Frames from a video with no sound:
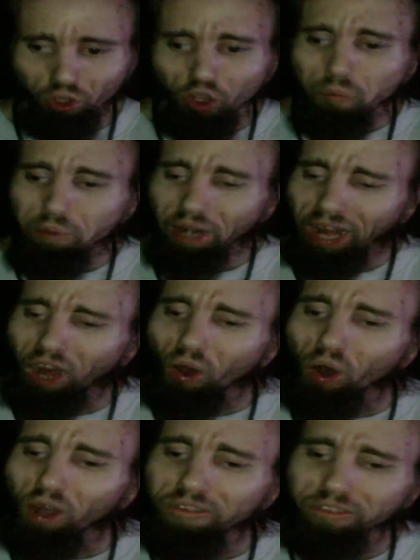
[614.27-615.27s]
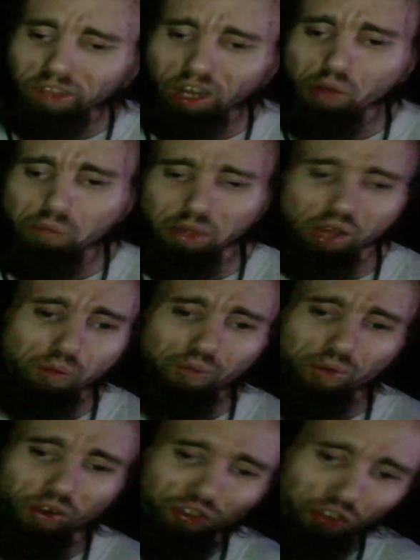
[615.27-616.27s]
But how long is it going to be
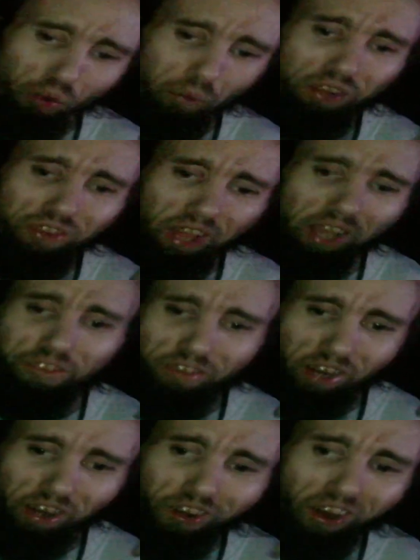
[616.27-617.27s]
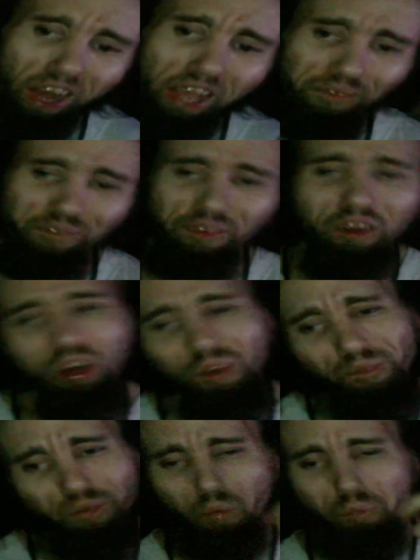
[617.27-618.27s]
before someone takes their life
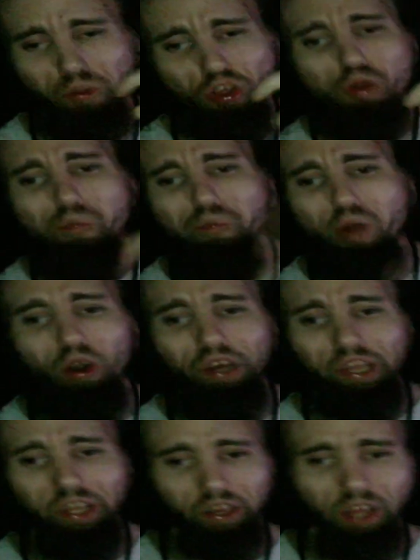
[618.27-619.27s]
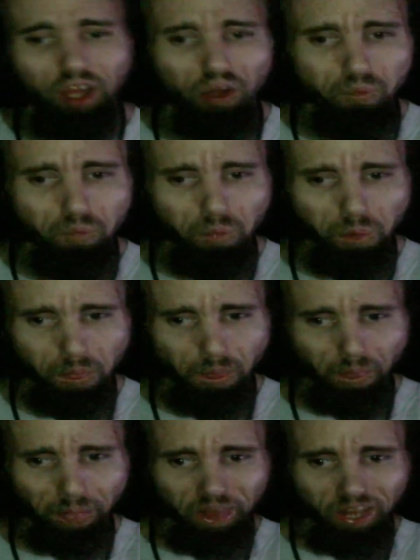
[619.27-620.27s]
from you bullying them?
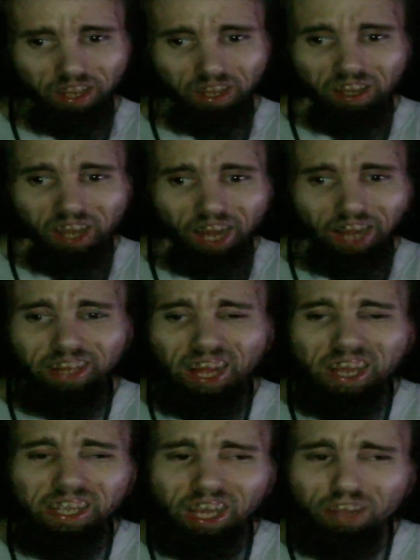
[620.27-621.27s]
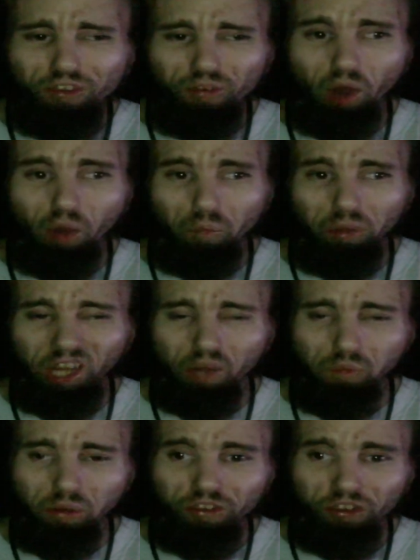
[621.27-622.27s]
And then guess what? When that
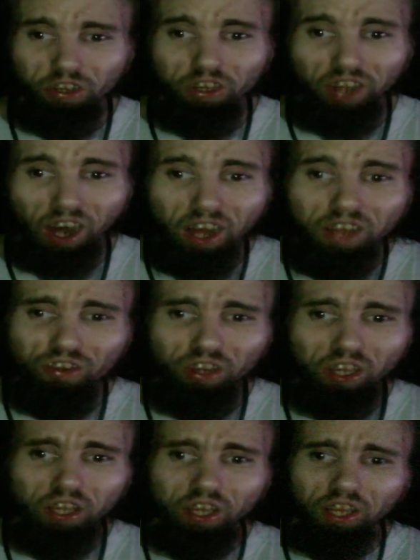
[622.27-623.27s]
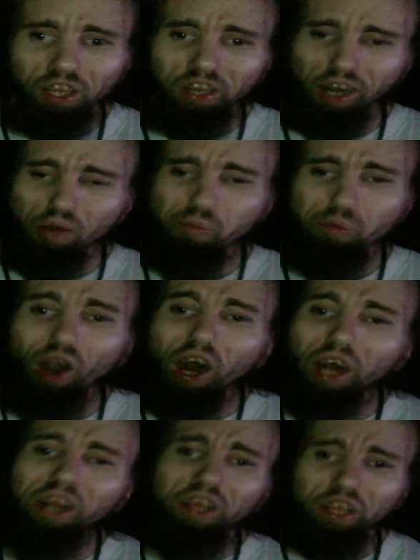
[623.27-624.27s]
person does, their
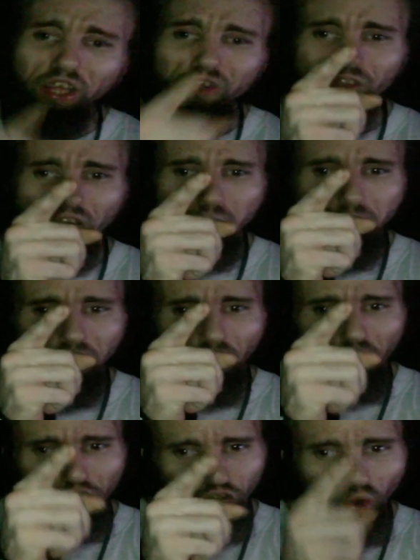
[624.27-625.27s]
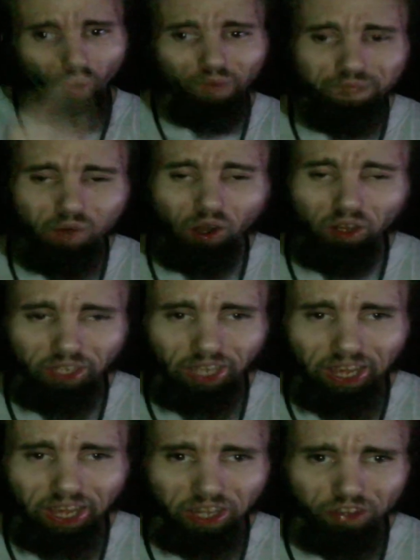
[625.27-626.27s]
blood is going to be on your fucking
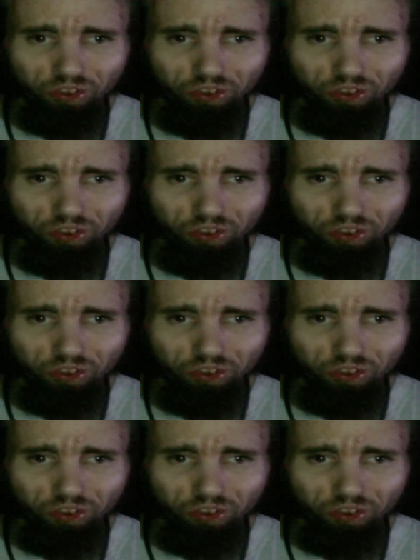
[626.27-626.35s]
hands.